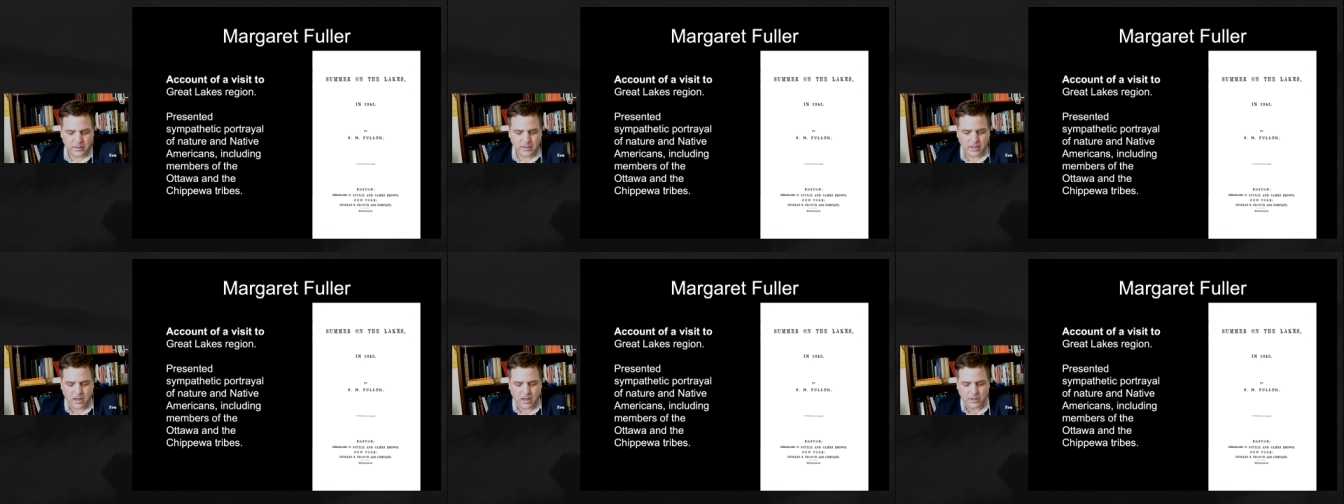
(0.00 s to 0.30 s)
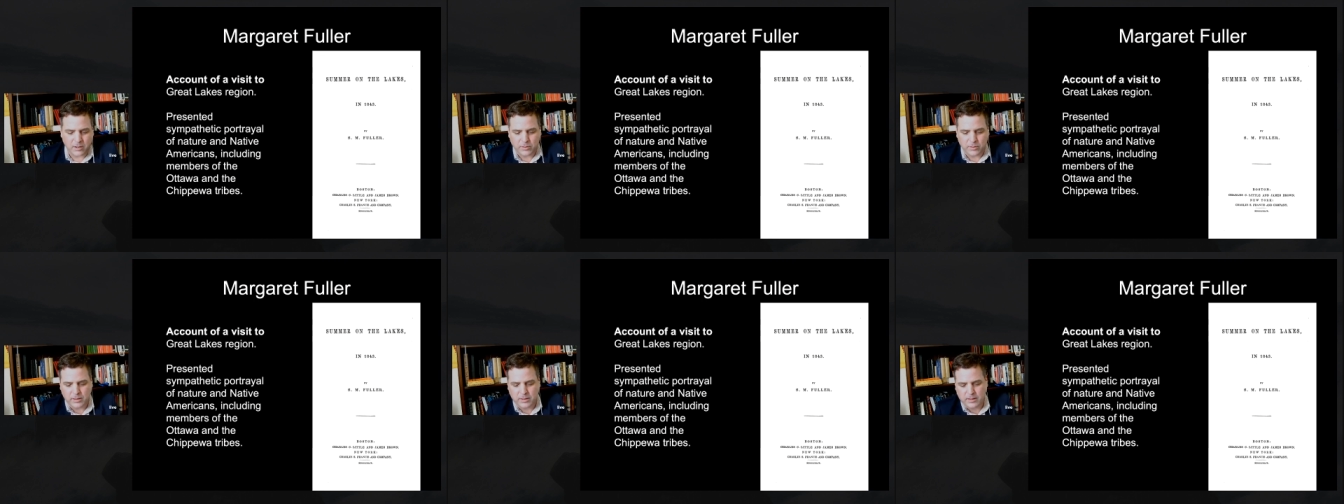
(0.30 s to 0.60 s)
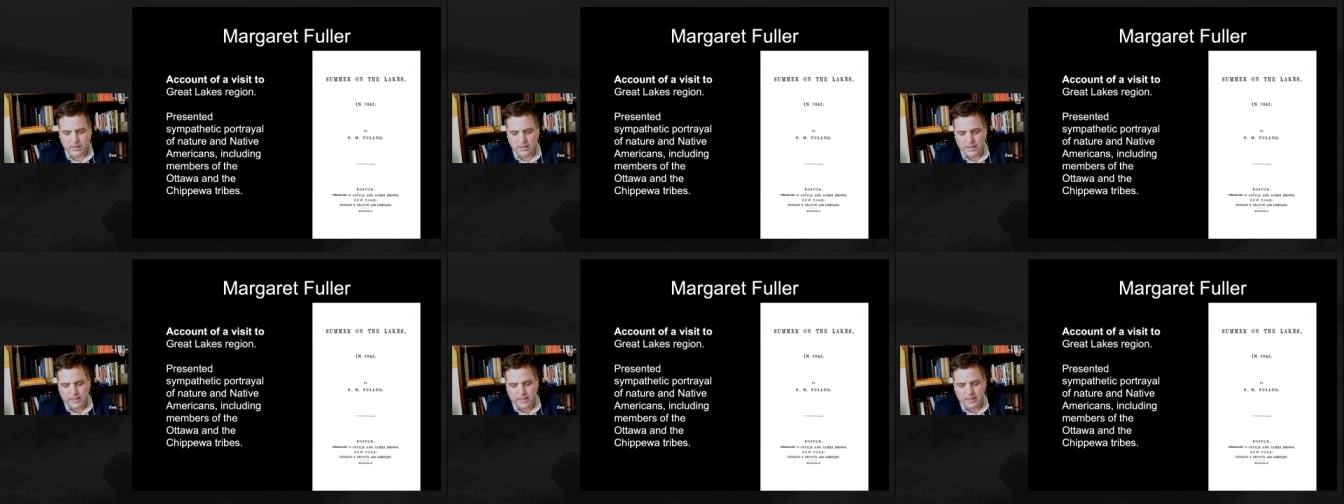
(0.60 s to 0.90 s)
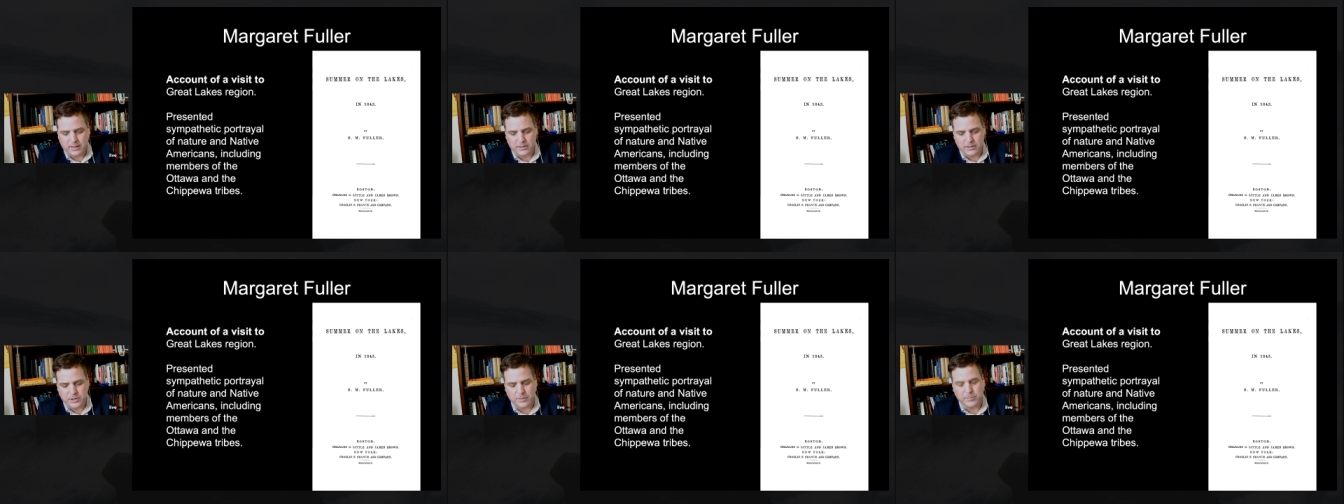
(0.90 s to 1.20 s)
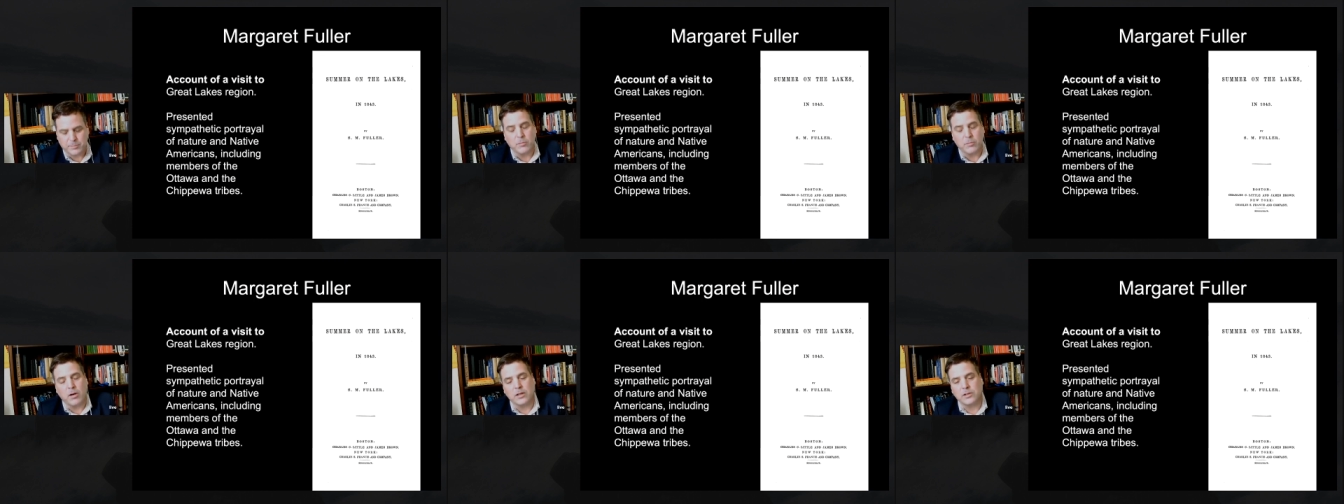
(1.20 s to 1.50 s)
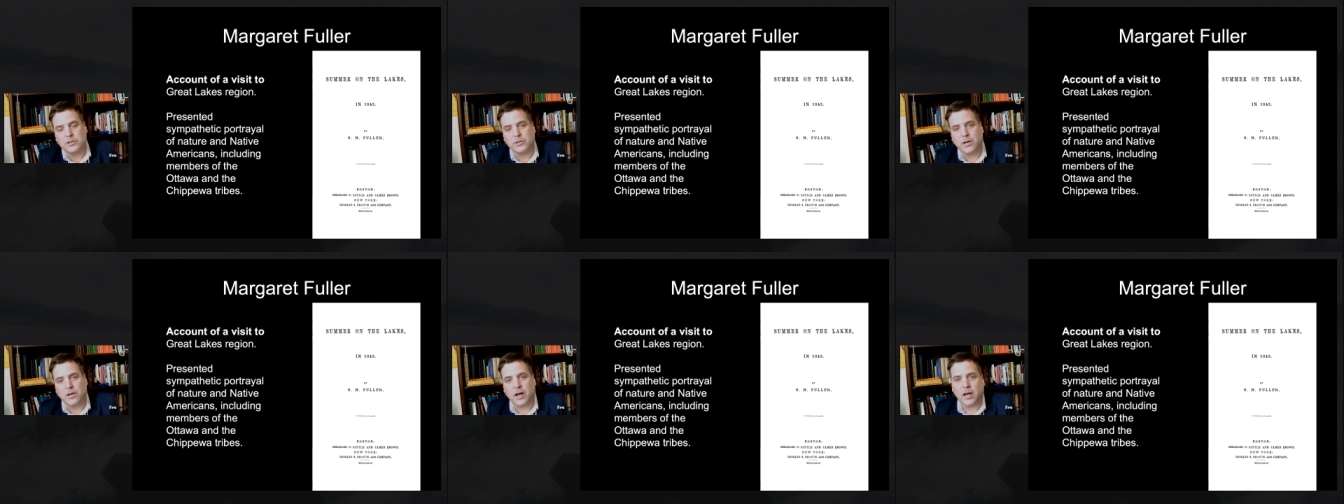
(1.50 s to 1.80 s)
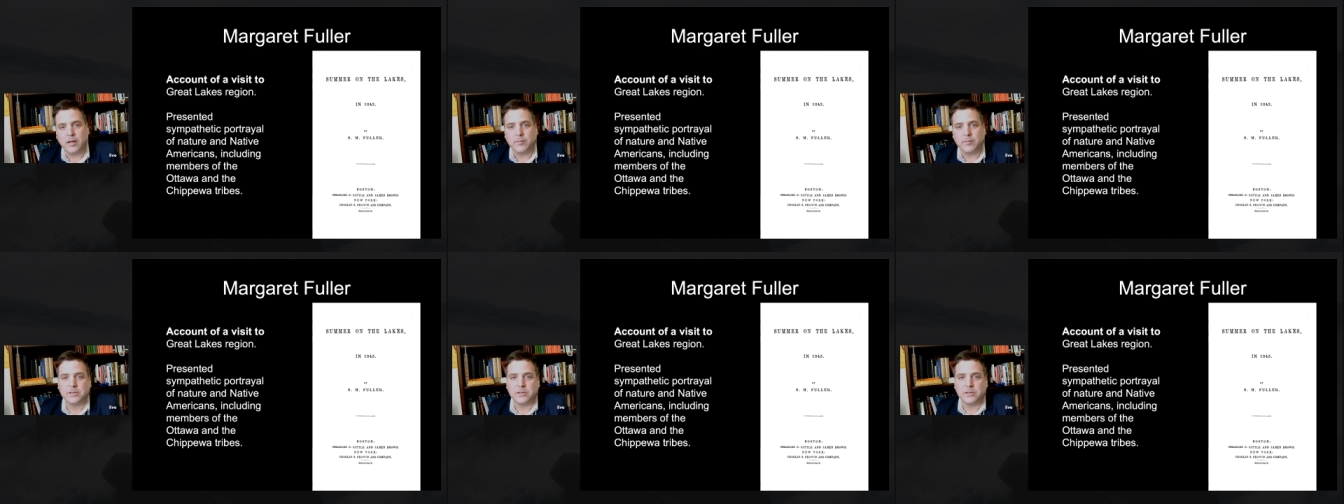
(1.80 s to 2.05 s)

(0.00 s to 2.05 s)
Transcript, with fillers: Ottawa and Chippewa tribes.